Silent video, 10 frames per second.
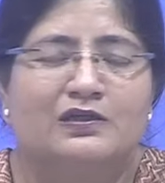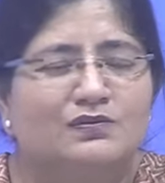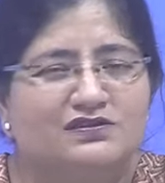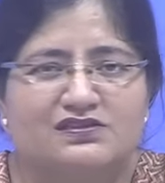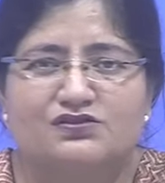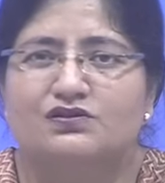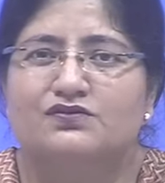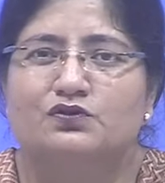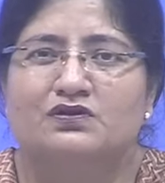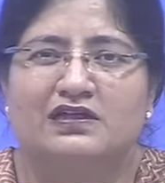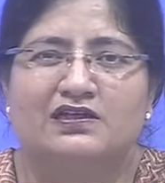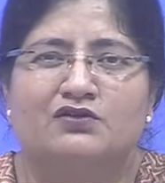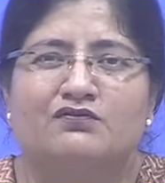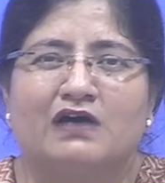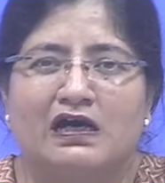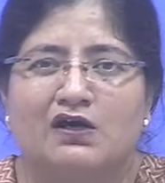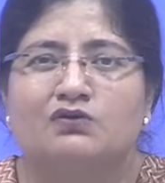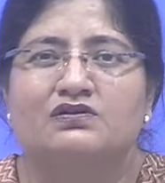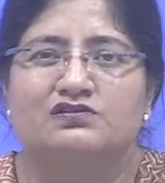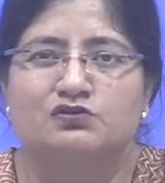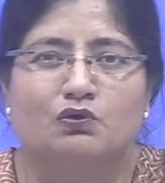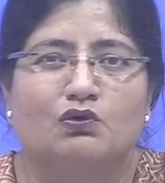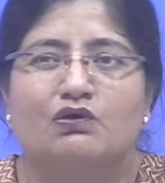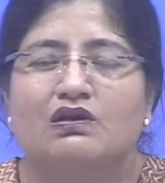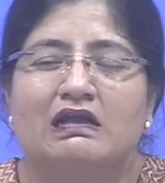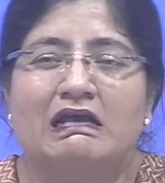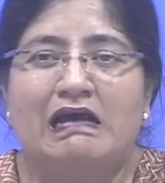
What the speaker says: But just to give you an idea of how this whole